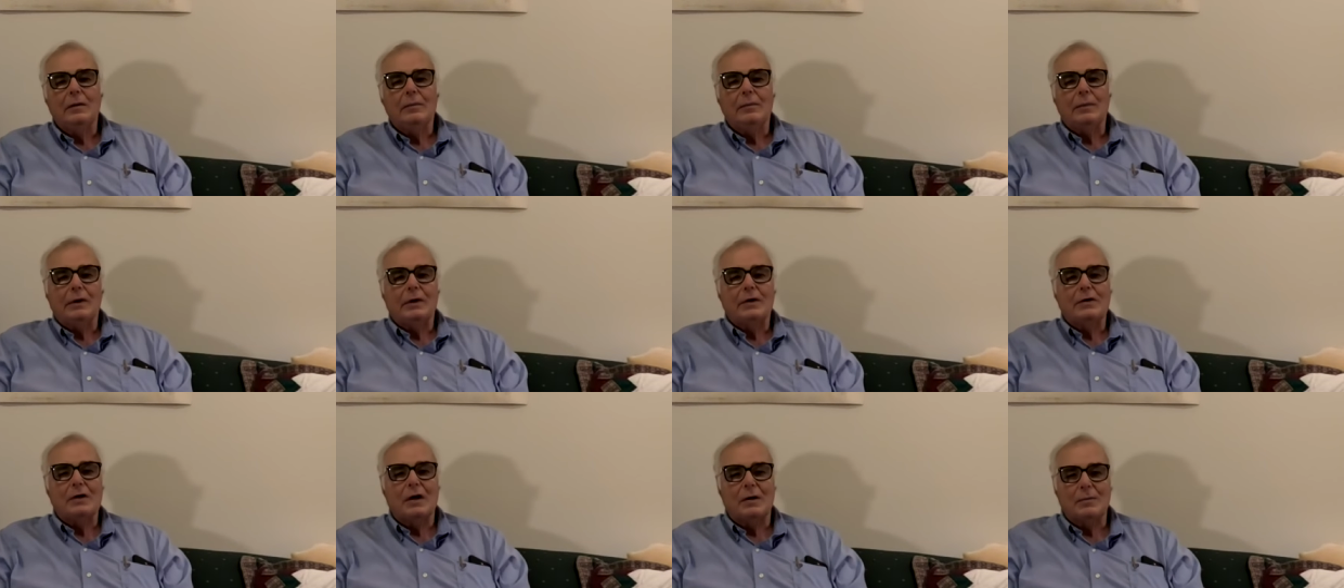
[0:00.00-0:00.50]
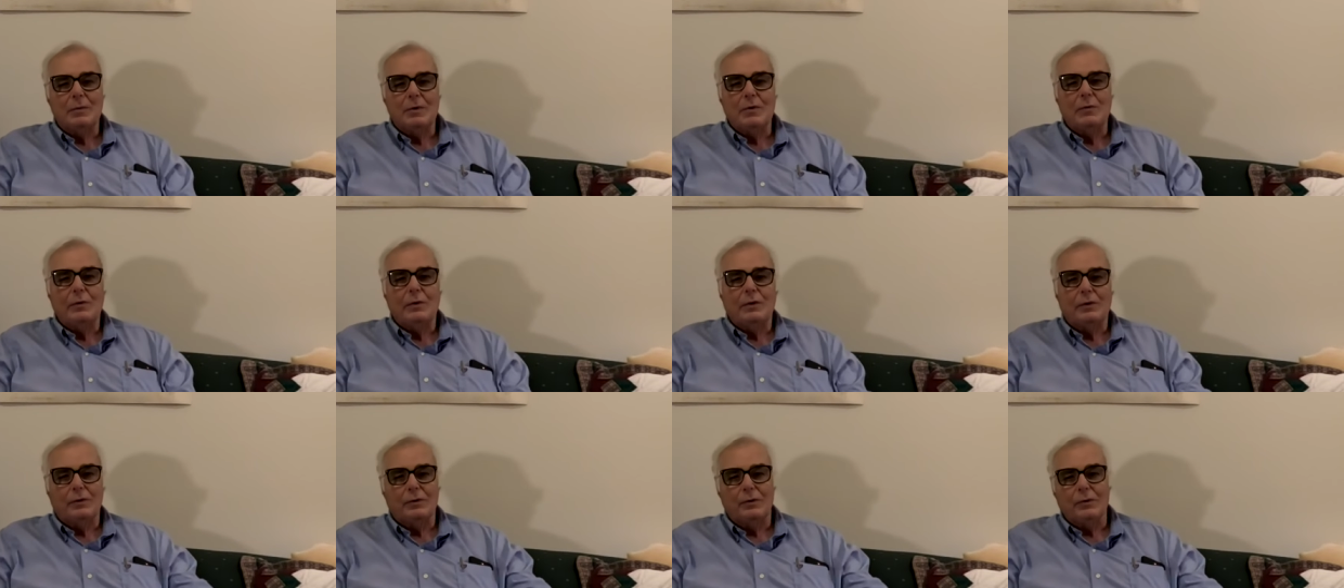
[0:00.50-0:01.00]
by the time you
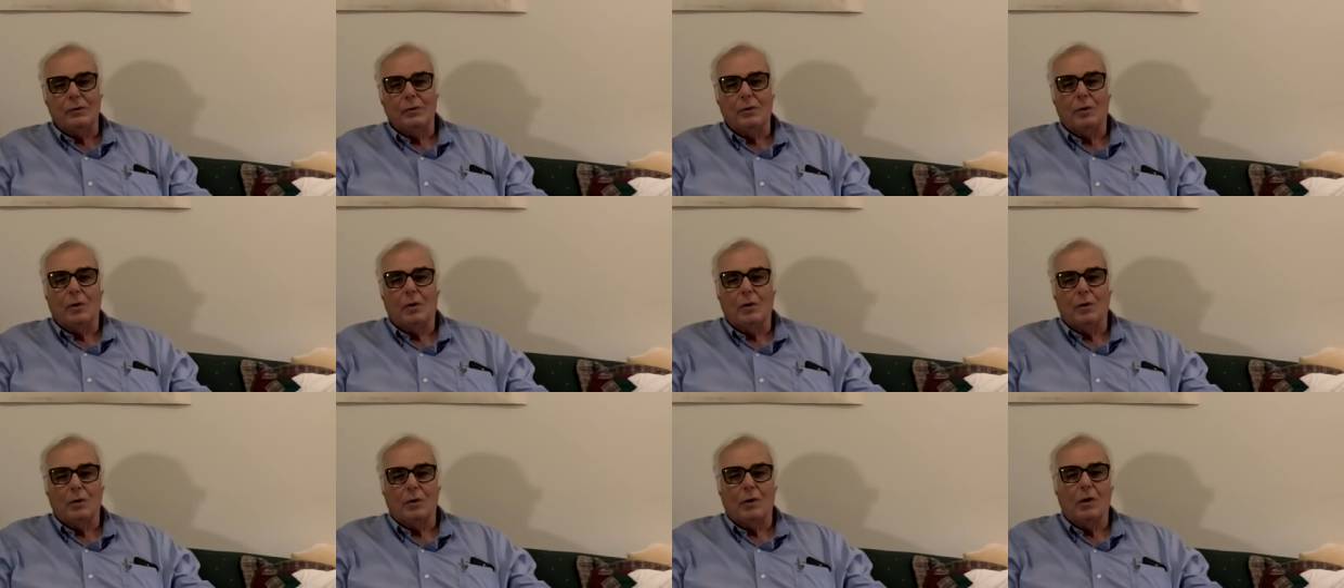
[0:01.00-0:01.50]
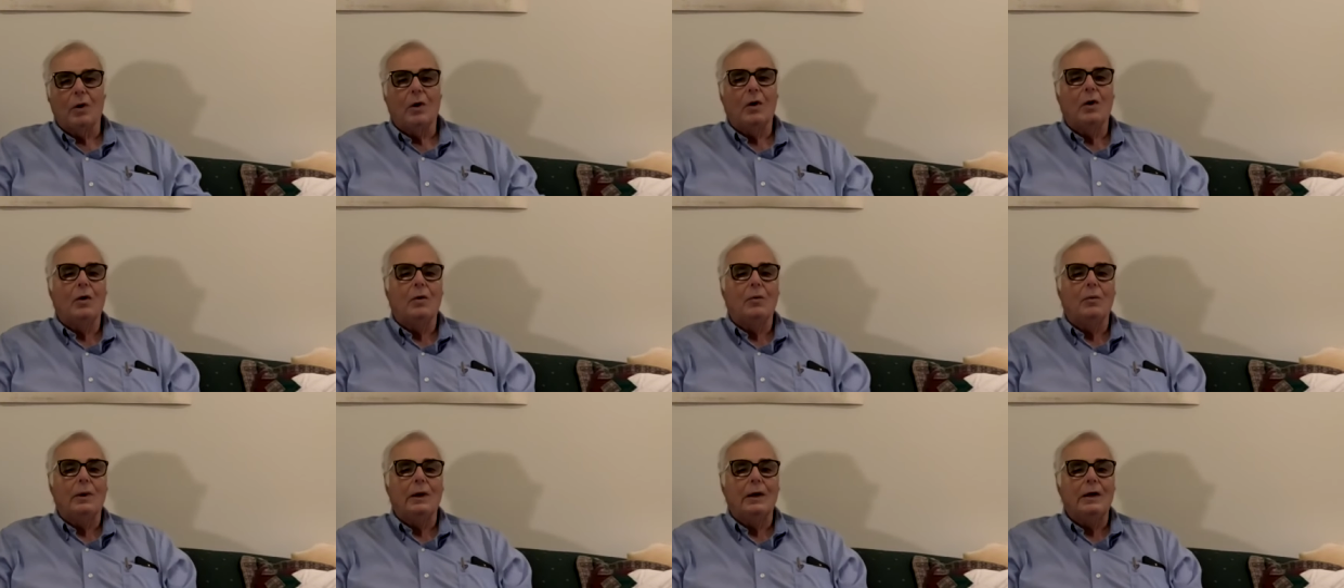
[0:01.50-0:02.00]
went through all the
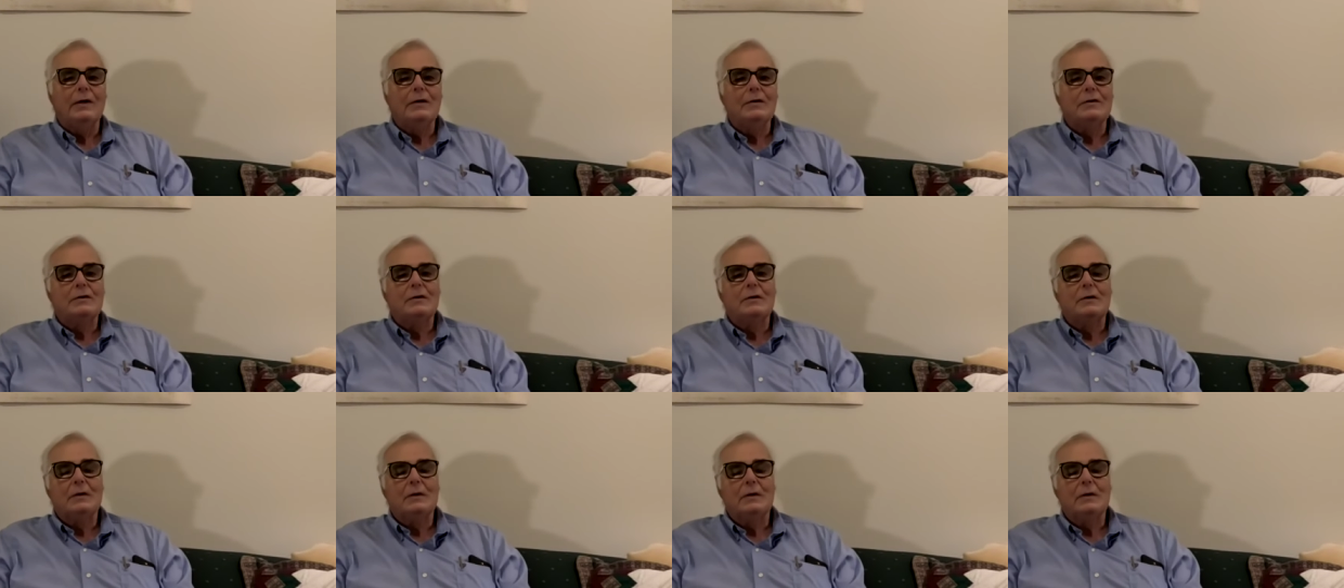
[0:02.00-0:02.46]
hallways